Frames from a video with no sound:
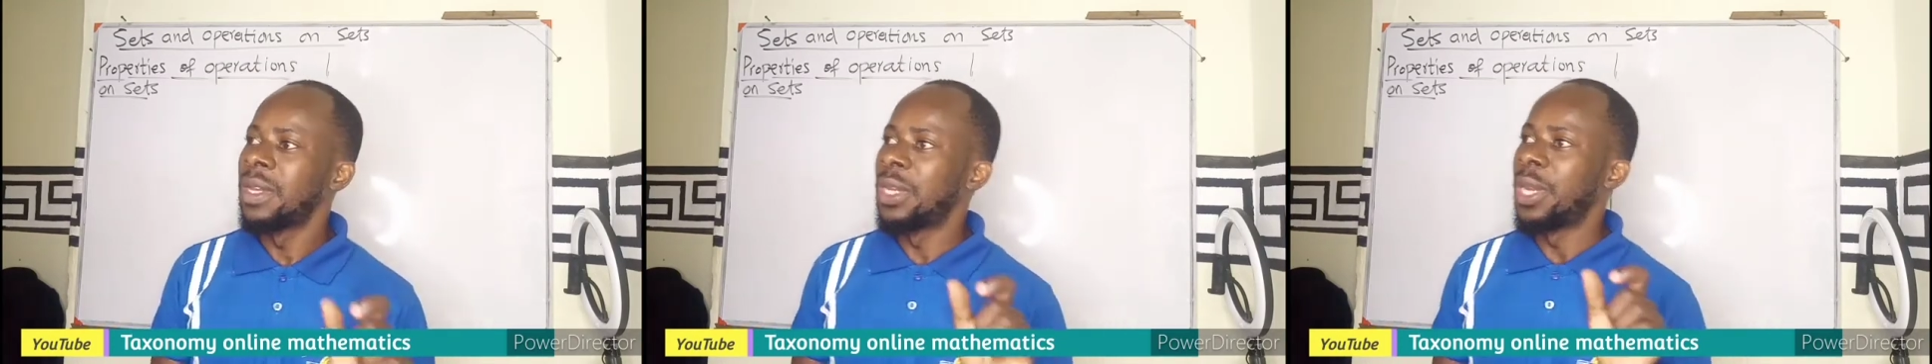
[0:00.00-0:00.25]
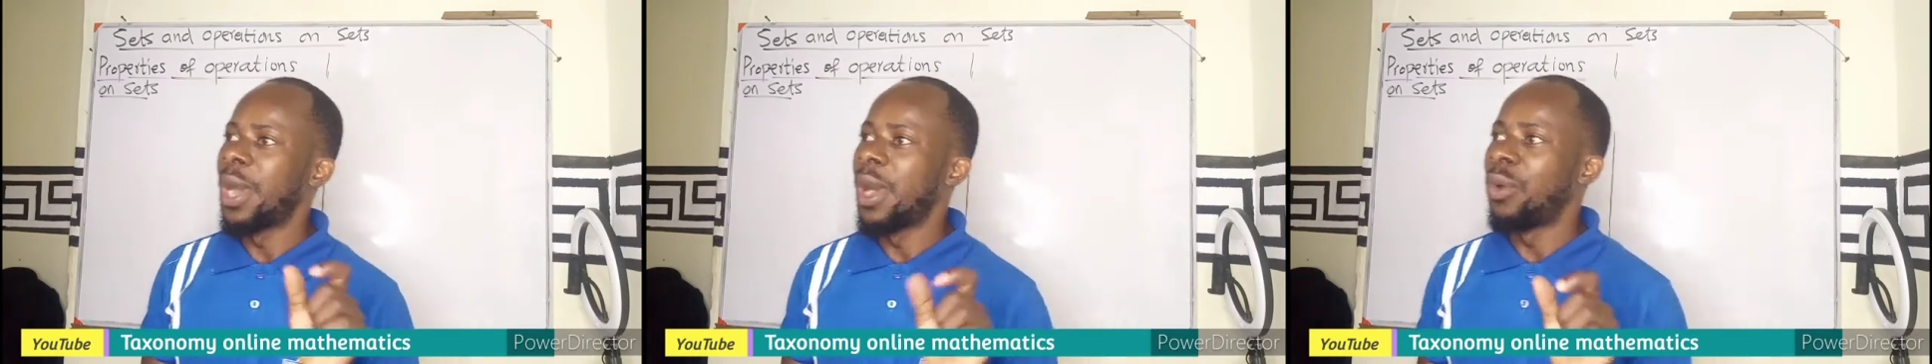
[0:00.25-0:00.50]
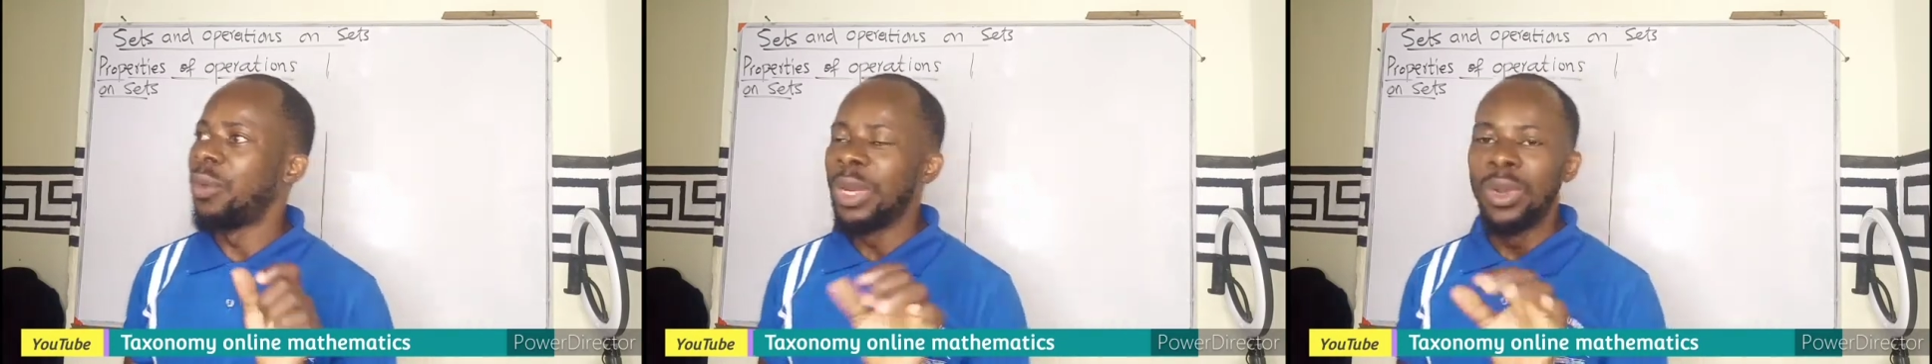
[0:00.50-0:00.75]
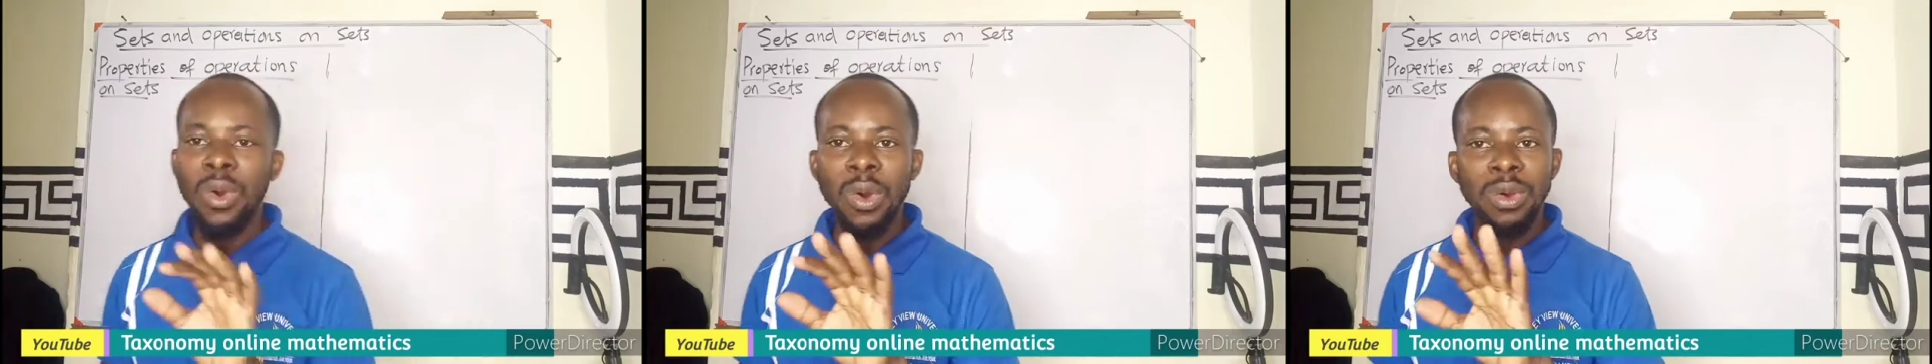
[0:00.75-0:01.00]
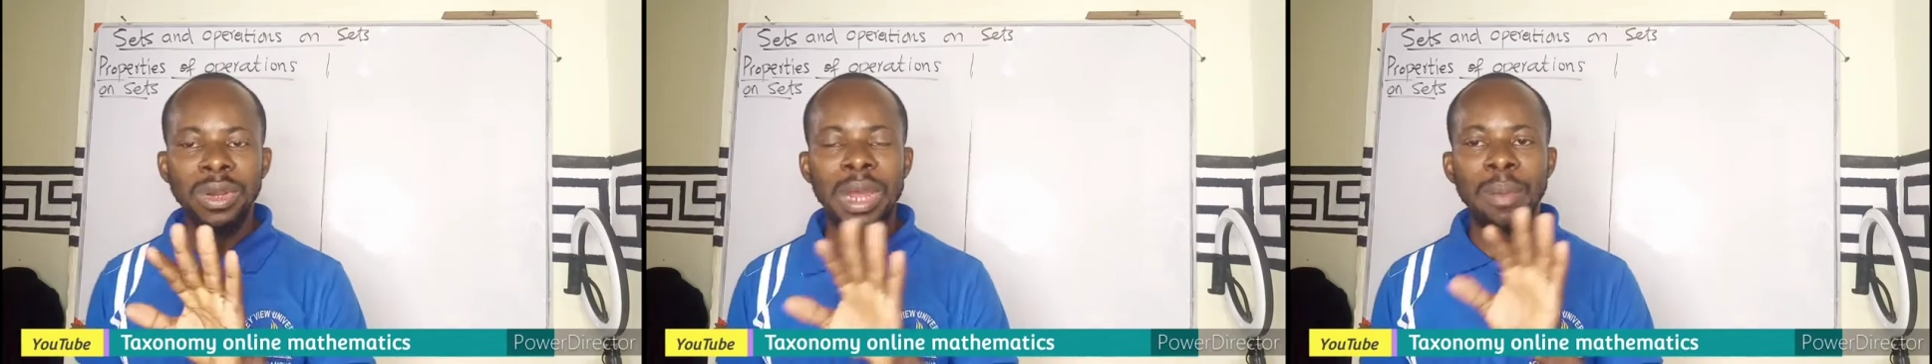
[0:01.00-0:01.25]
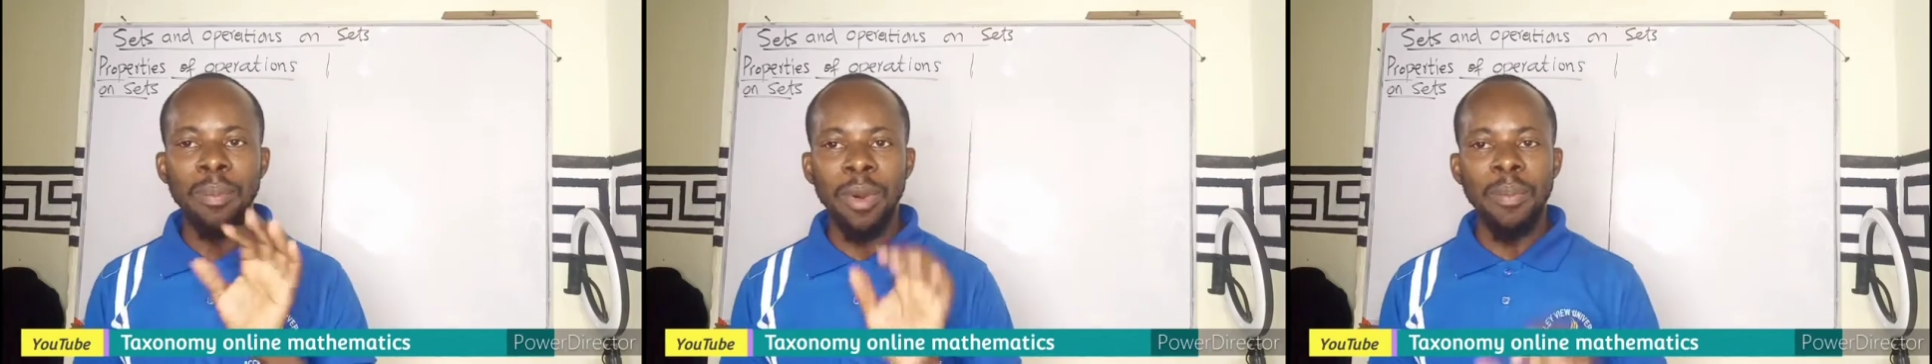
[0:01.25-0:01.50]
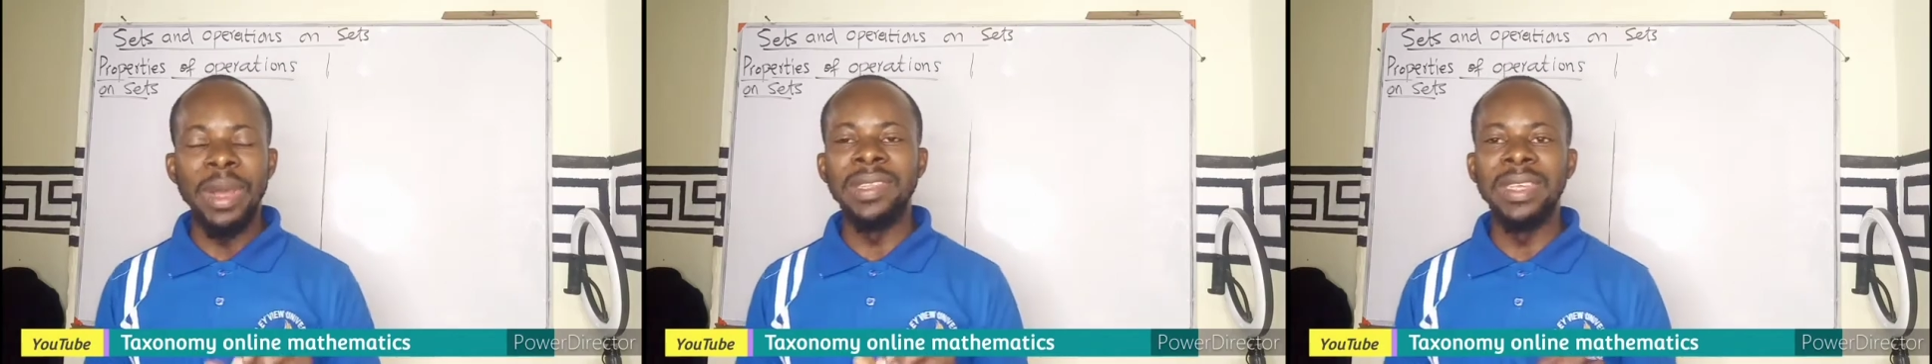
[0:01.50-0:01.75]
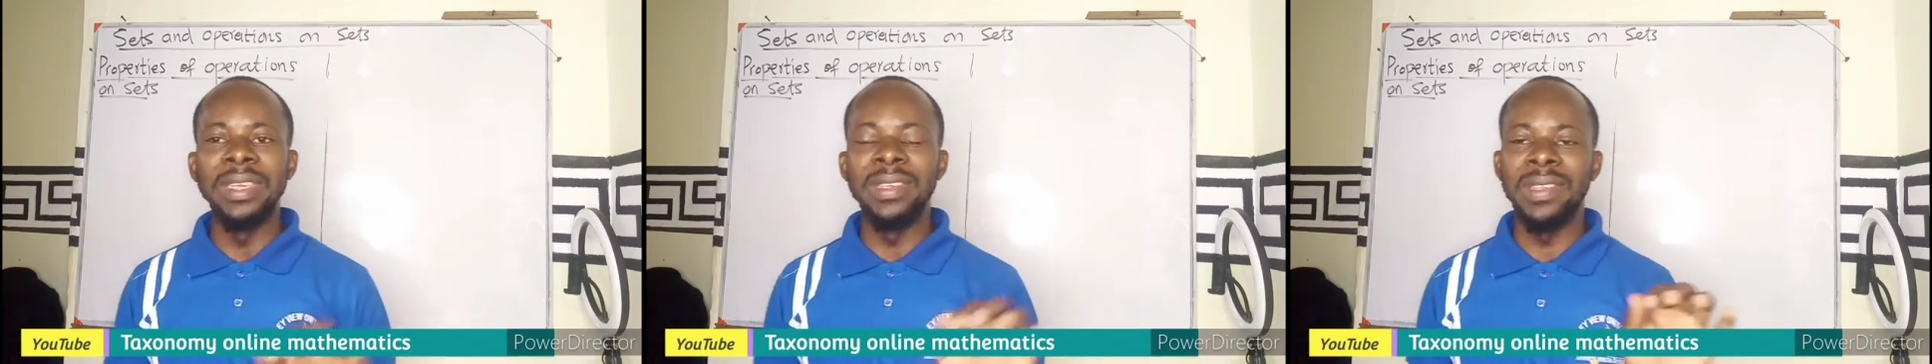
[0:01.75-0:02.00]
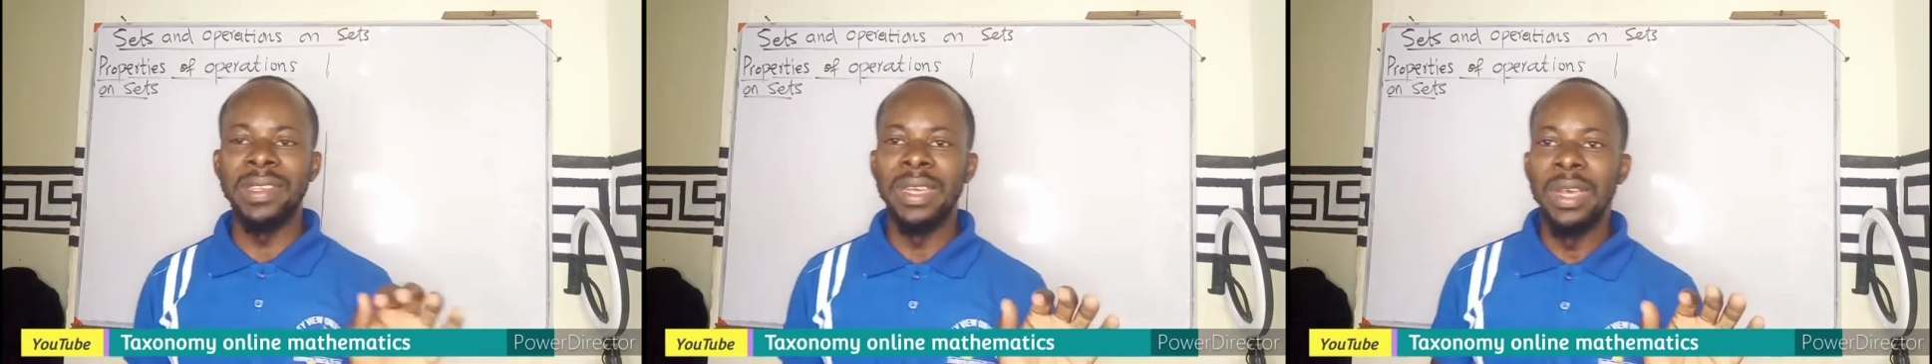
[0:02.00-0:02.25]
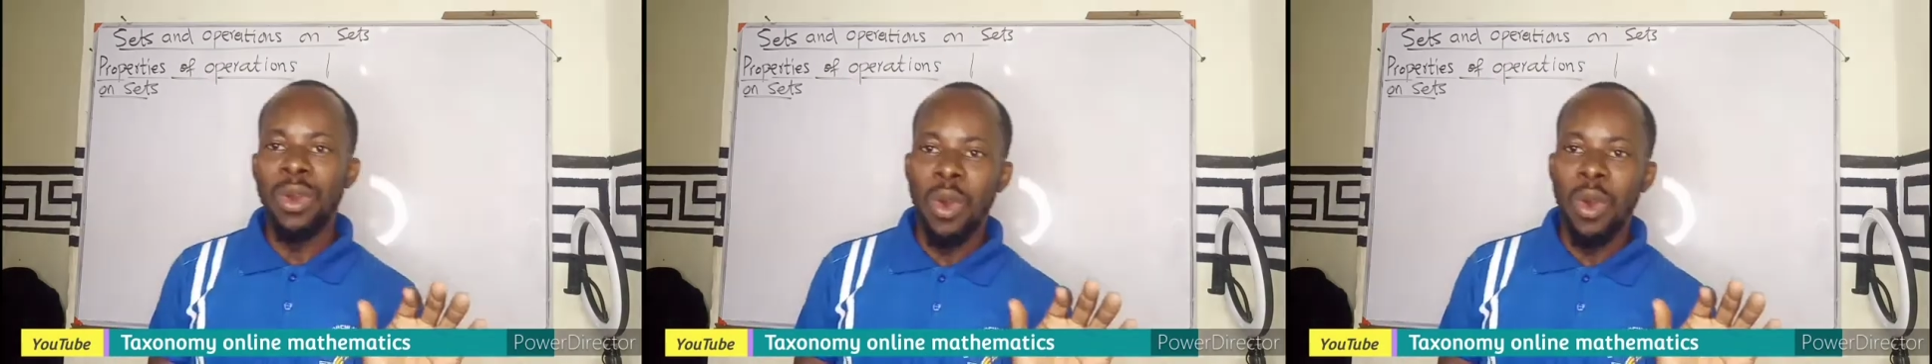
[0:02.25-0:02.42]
Now we know the properties